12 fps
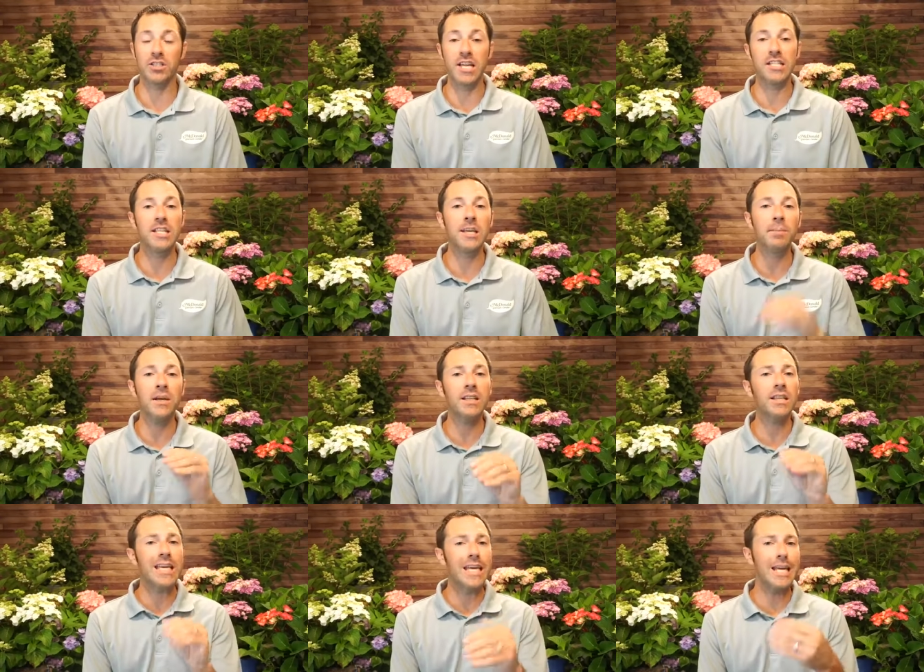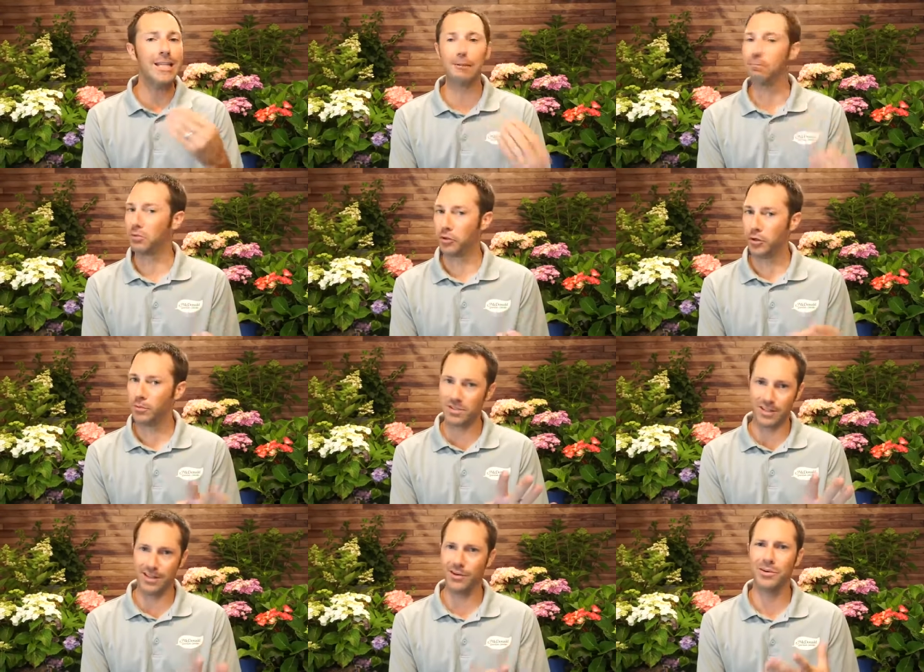They typically eat the blooms
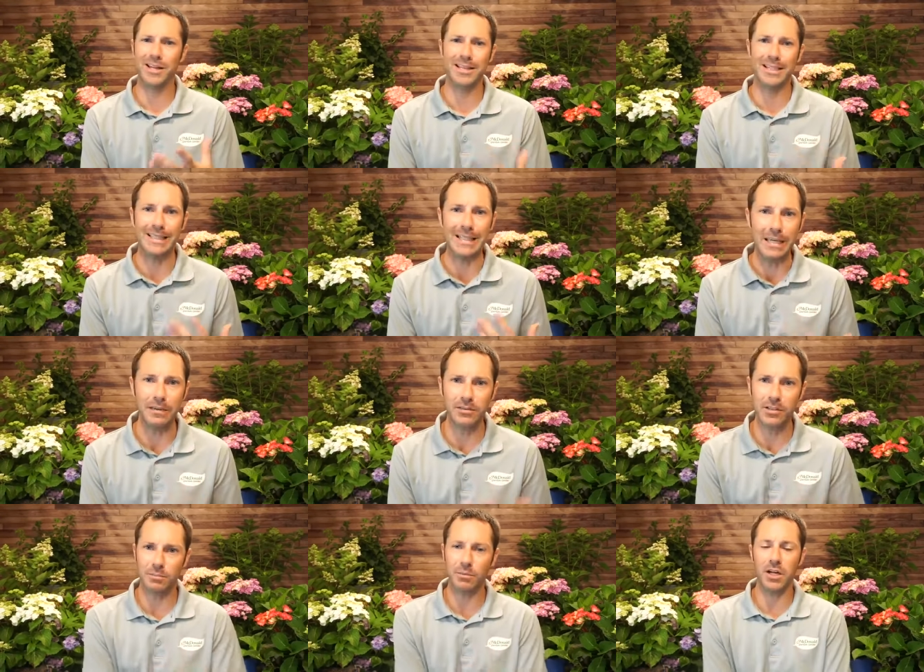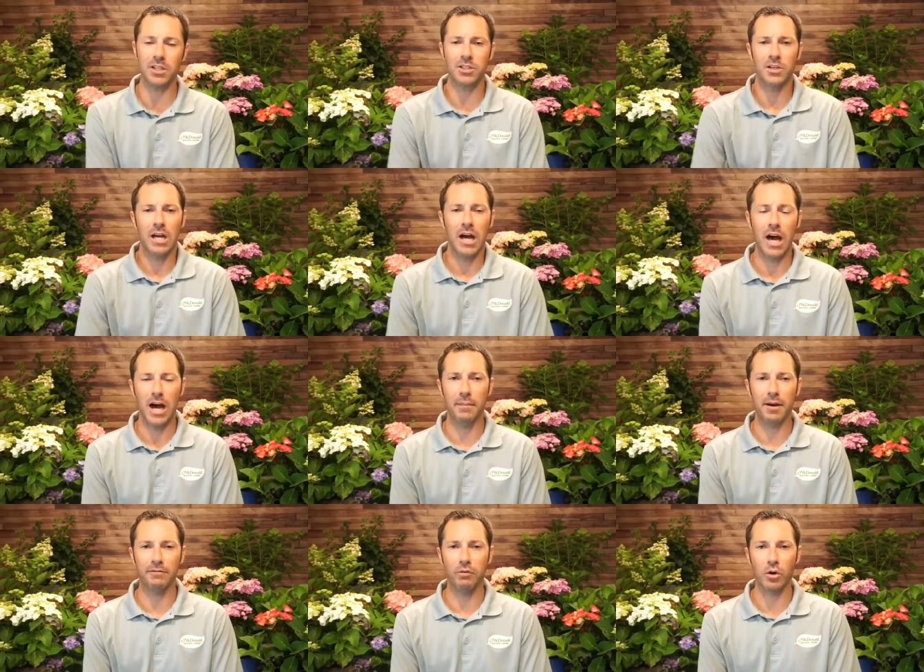and they don't eat the leaves as much, um,
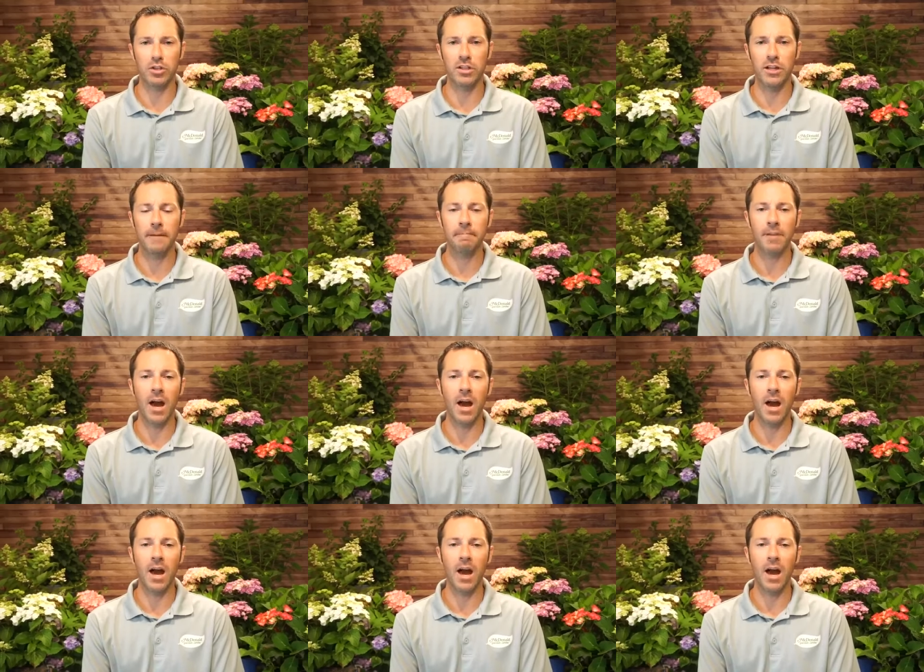unfortunately.